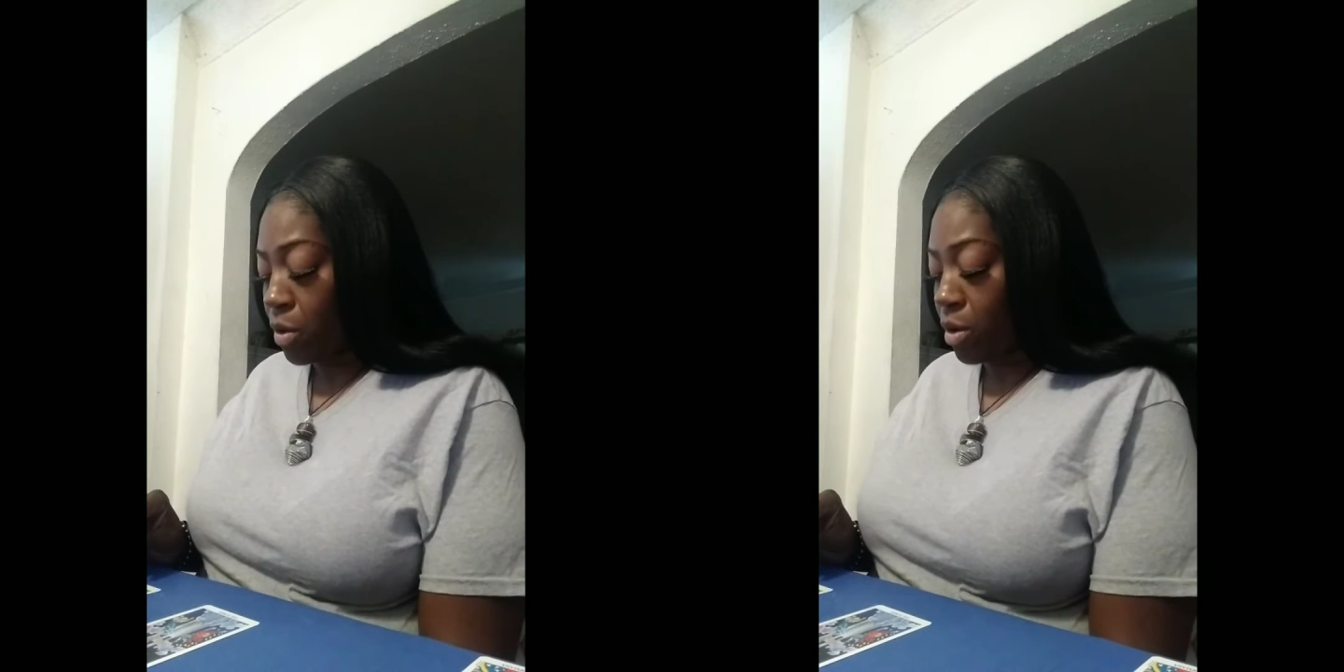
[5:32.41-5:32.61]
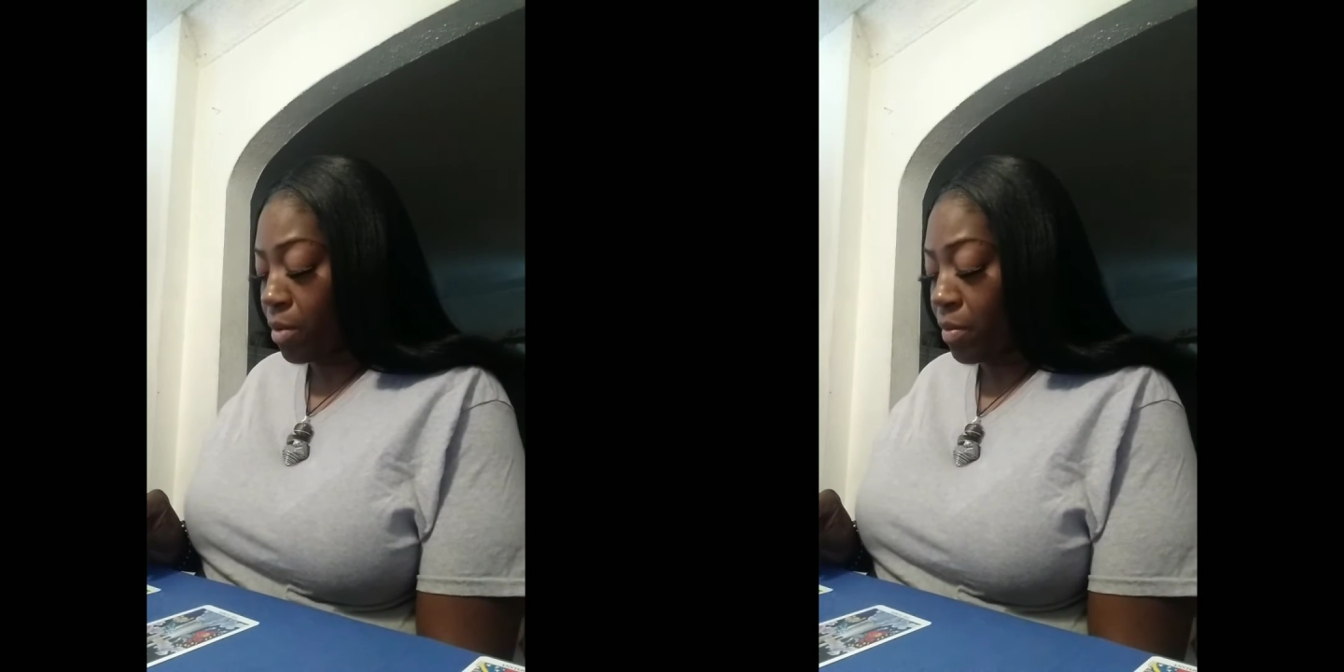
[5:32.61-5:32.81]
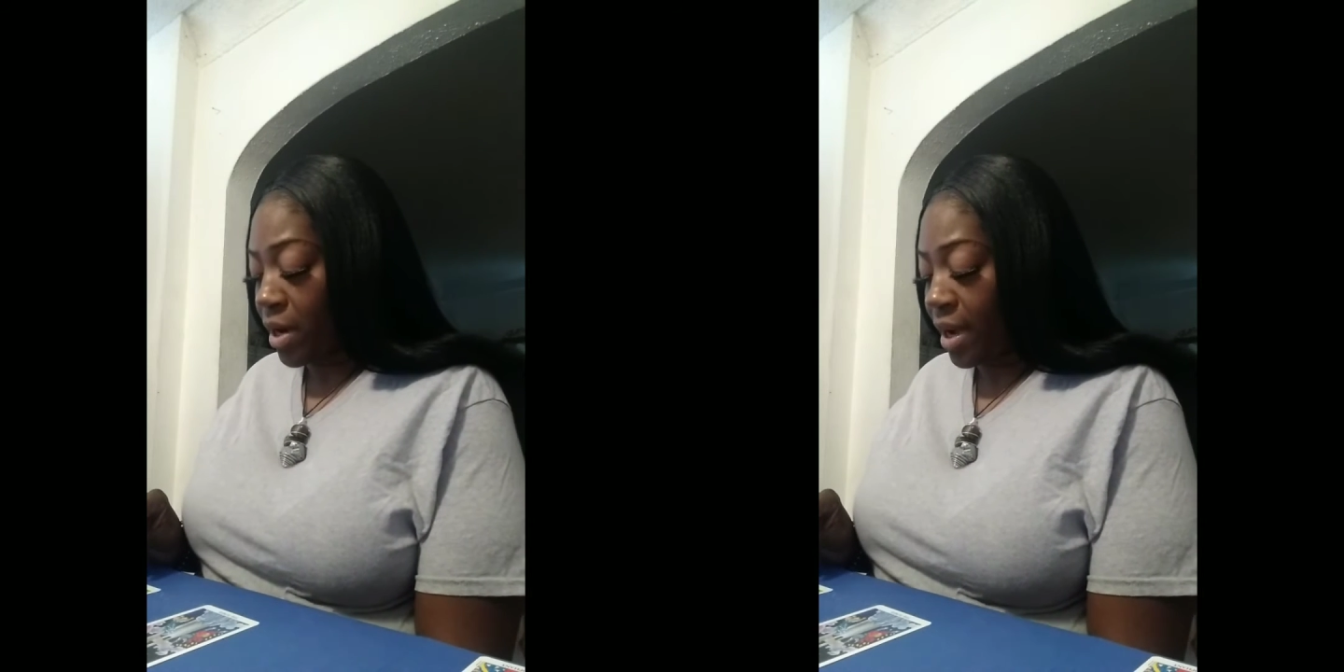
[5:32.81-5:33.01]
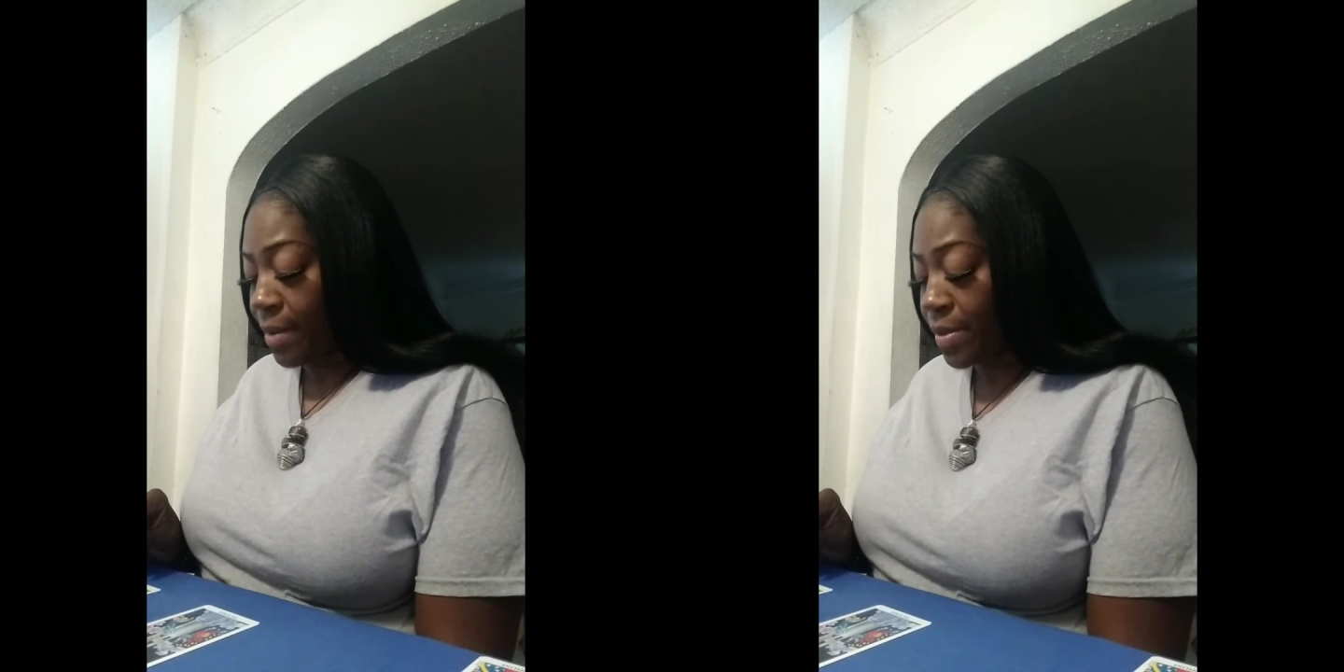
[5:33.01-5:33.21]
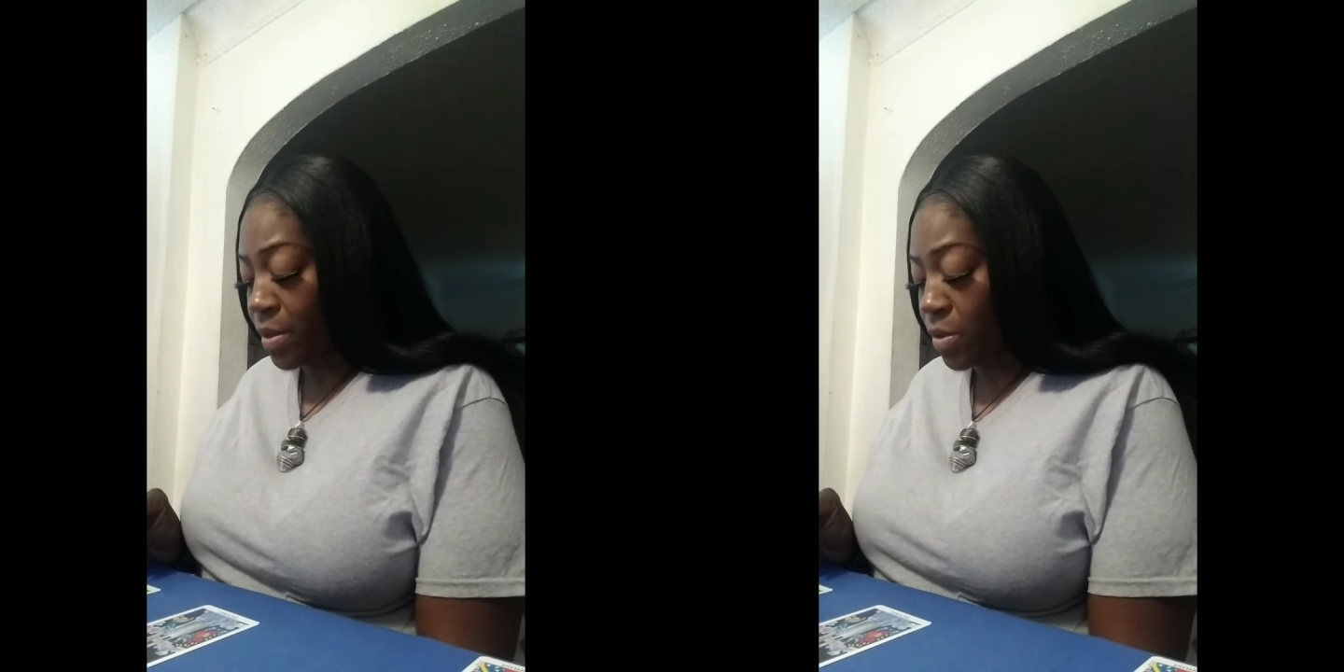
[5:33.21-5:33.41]
Or
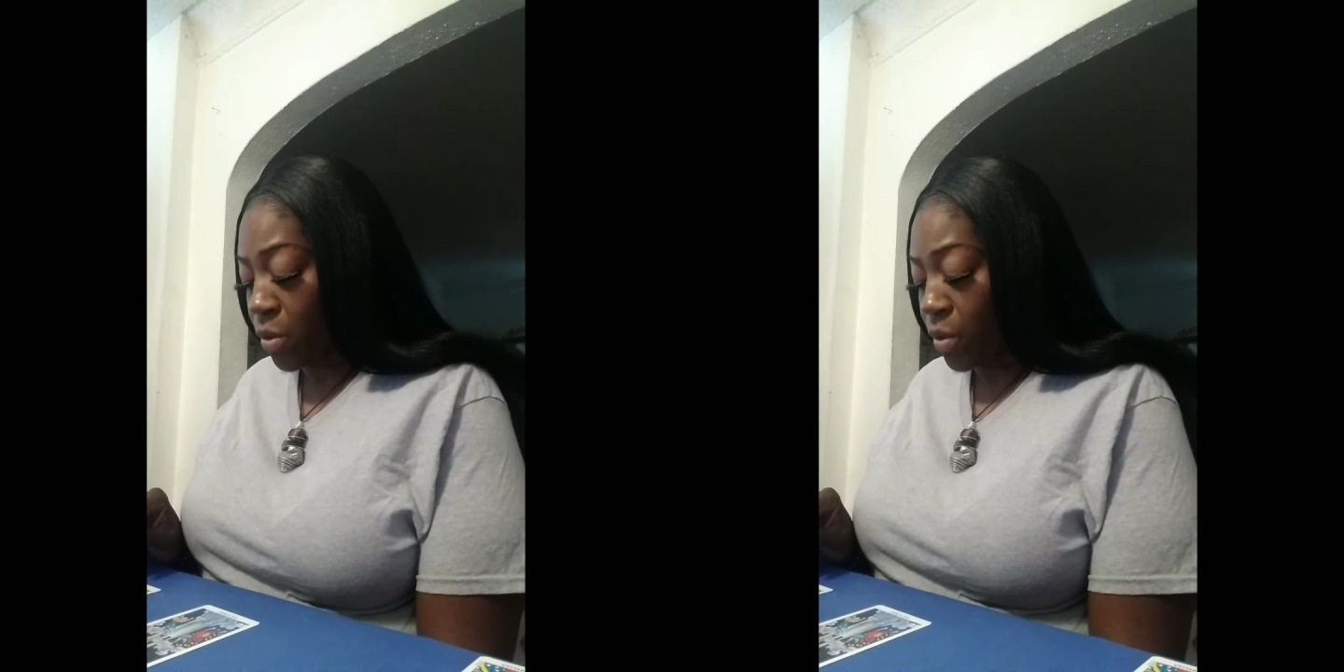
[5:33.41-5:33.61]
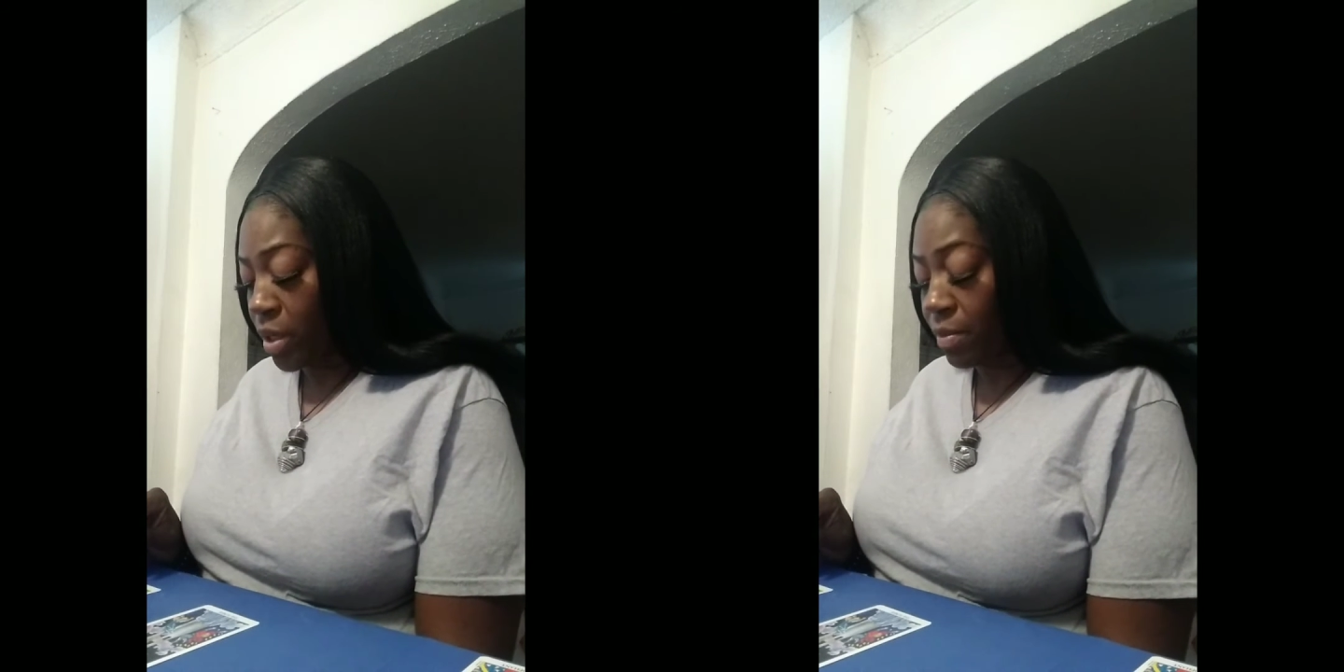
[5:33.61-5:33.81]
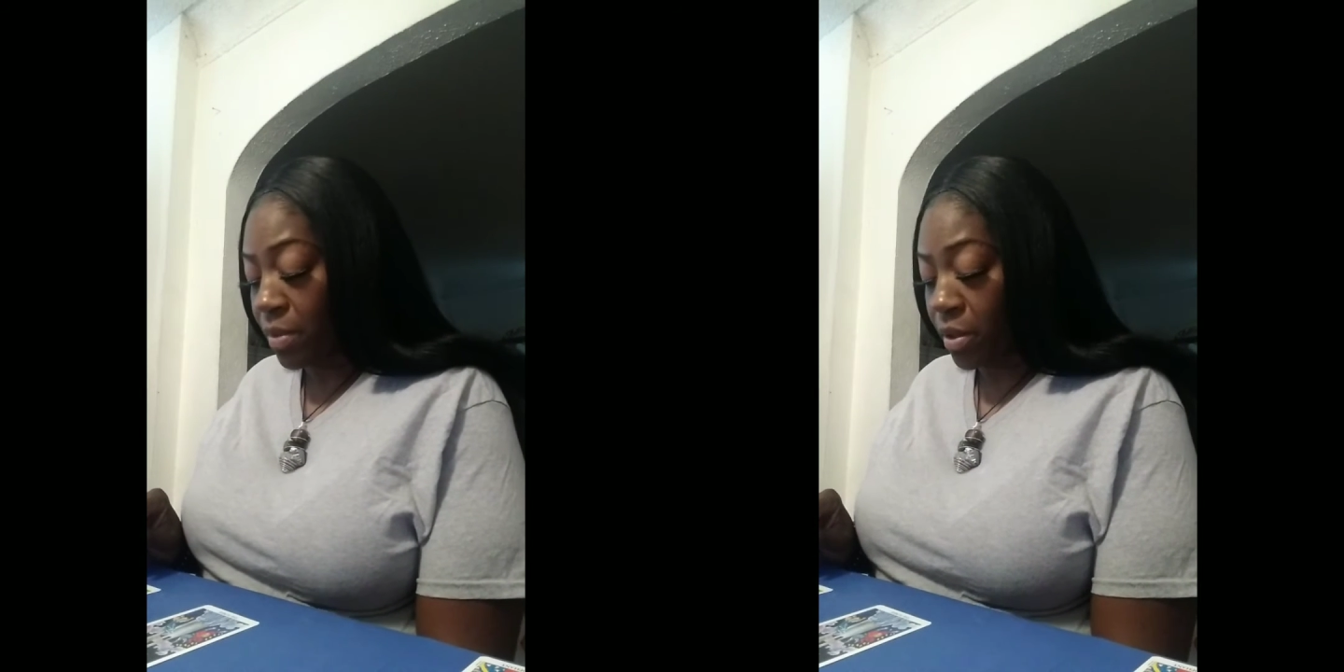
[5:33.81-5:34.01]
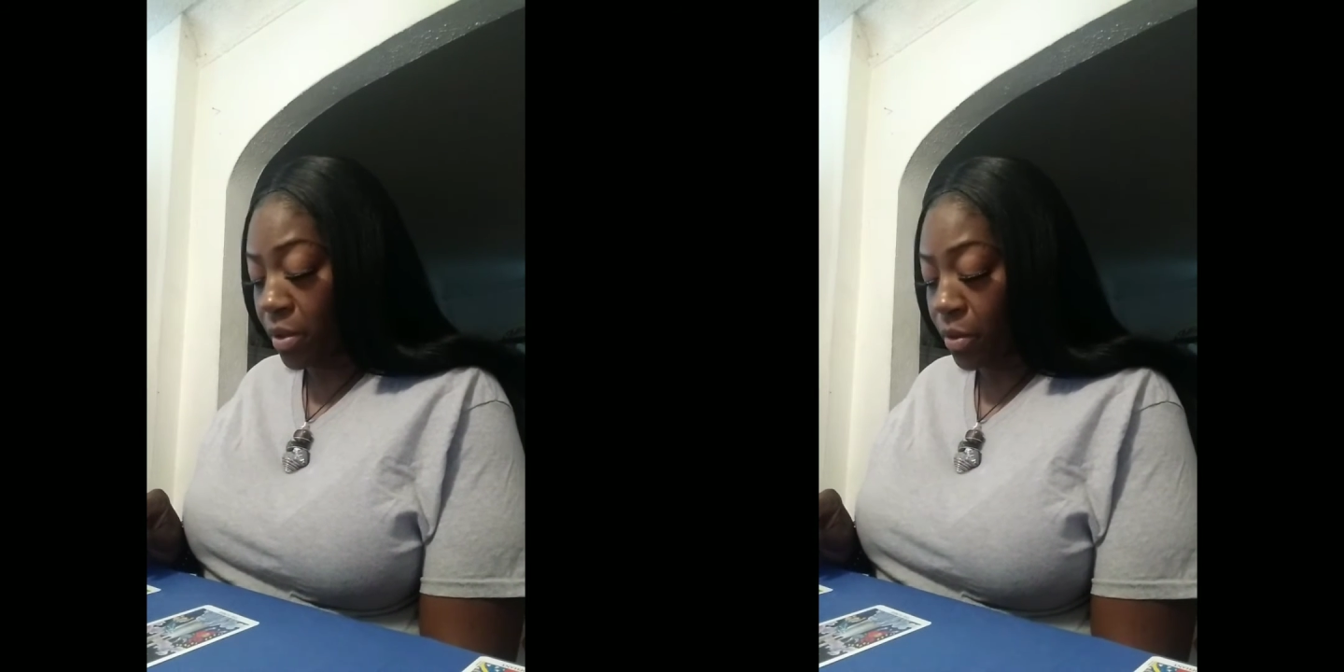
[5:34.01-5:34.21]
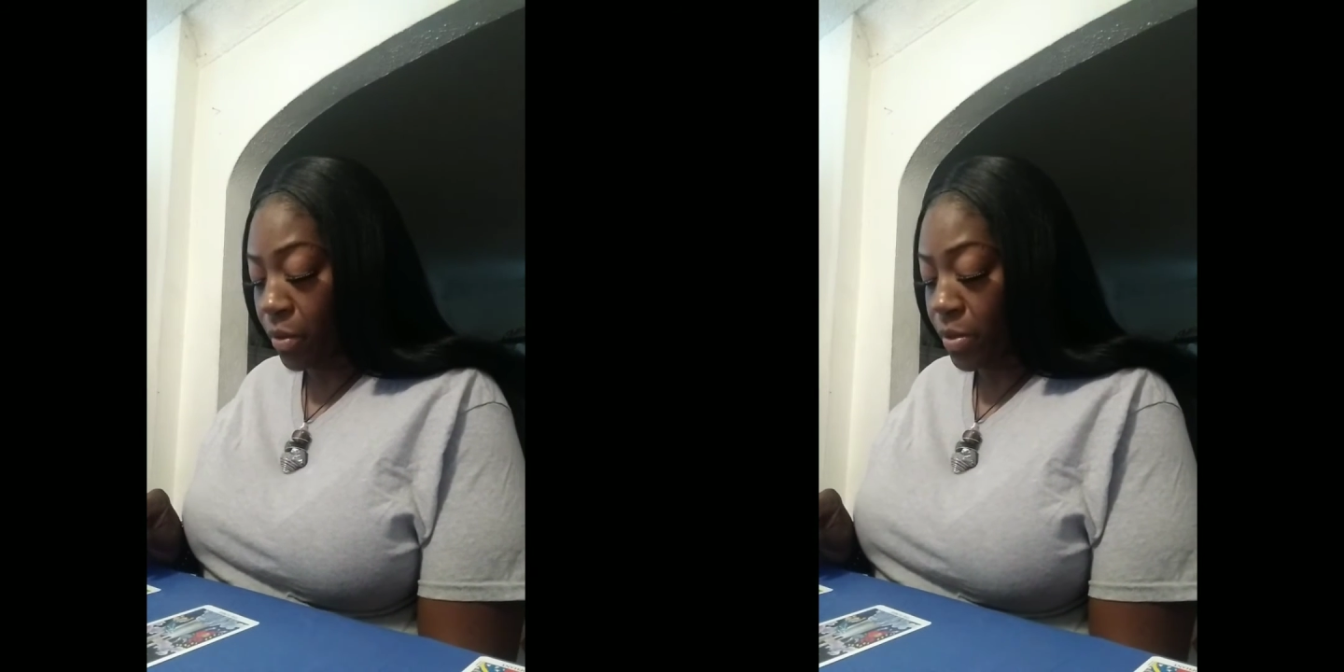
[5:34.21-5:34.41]
perhaps this Queen of Pentacles